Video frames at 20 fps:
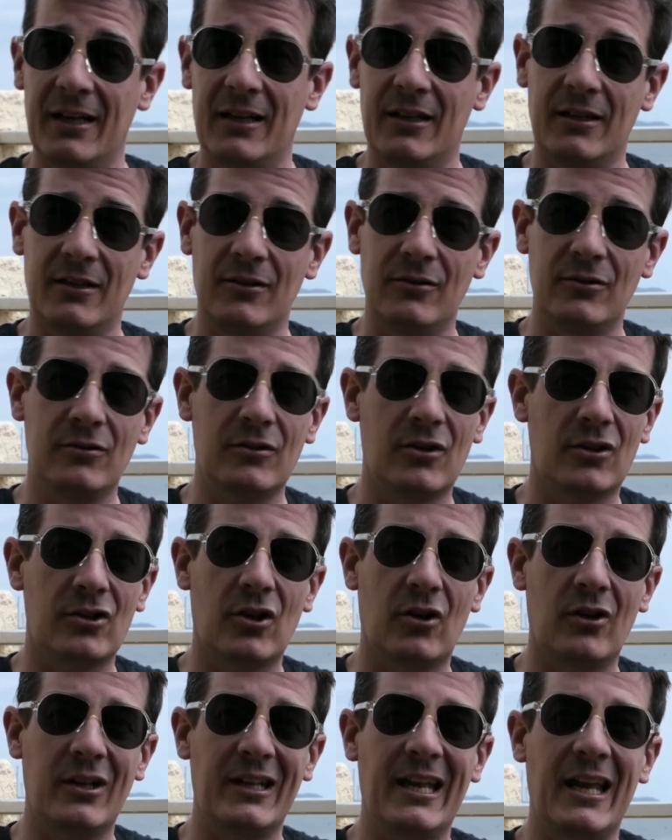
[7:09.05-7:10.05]
you not
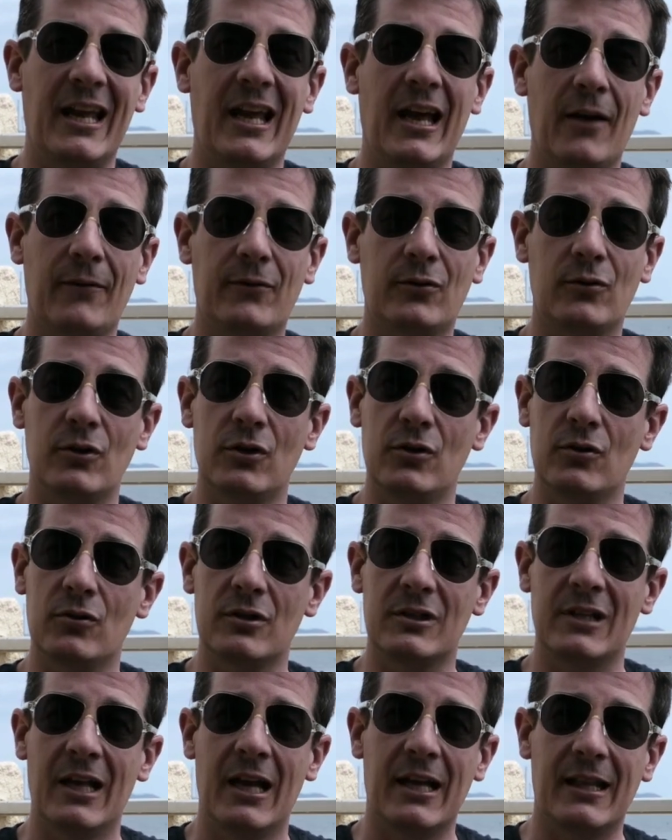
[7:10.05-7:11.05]
only have to
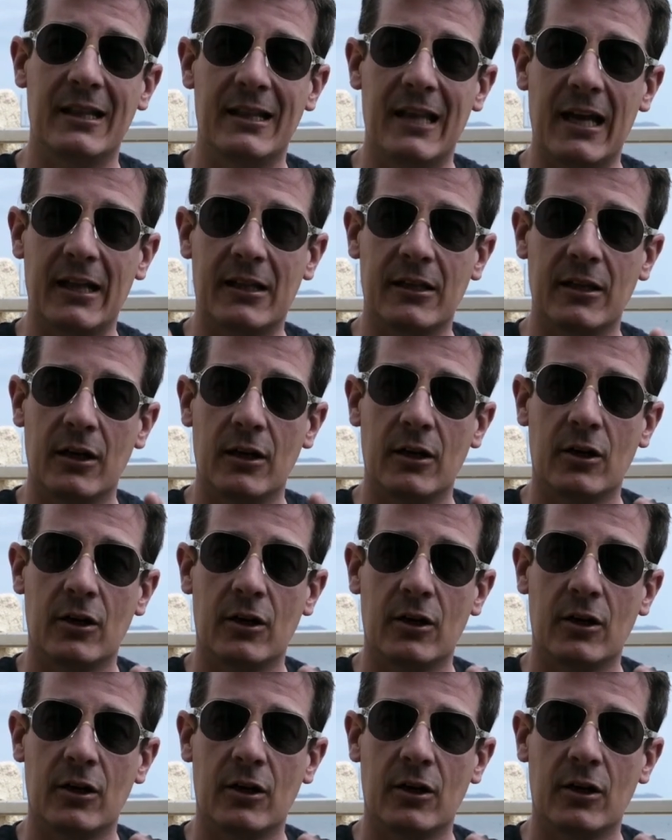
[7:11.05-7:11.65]
use that